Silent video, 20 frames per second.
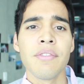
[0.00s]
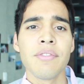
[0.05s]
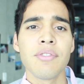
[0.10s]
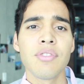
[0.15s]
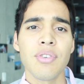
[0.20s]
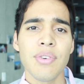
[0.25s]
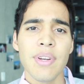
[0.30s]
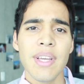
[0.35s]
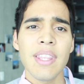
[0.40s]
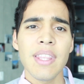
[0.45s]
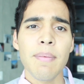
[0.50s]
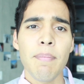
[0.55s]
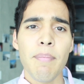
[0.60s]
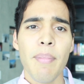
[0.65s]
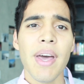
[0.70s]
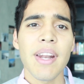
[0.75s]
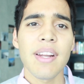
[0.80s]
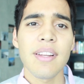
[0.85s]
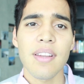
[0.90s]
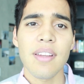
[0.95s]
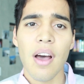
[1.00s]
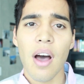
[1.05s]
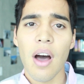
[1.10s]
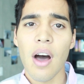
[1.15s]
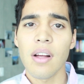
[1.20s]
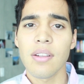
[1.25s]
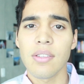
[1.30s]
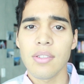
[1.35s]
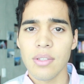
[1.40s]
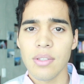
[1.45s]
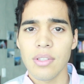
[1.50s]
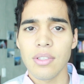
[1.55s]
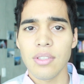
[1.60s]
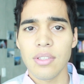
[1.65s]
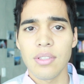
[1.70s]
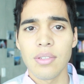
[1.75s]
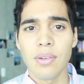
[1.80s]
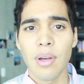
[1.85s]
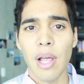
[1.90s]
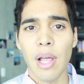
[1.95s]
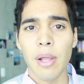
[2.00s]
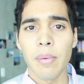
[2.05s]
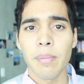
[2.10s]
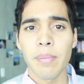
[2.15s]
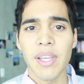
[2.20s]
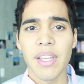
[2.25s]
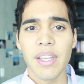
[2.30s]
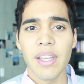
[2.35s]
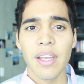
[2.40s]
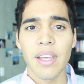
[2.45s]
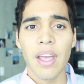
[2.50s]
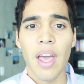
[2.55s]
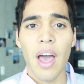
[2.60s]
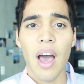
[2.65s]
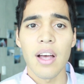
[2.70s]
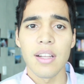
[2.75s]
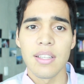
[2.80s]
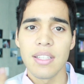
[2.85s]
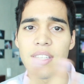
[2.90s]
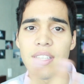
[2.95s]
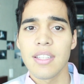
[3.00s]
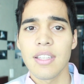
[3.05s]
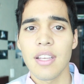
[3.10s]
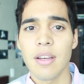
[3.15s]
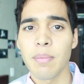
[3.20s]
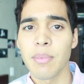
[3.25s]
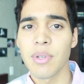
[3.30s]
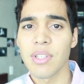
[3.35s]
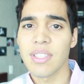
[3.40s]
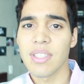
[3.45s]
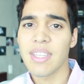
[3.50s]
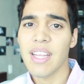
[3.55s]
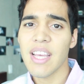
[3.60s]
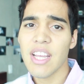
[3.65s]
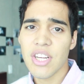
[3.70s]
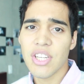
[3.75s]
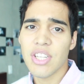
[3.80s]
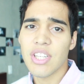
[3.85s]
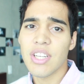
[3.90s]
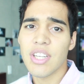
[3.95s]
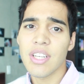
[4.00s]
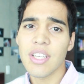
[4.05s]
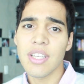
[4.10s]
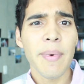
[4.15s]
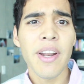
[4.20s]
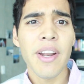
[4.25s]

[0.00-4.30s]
3 independent authors to help me on this conversation.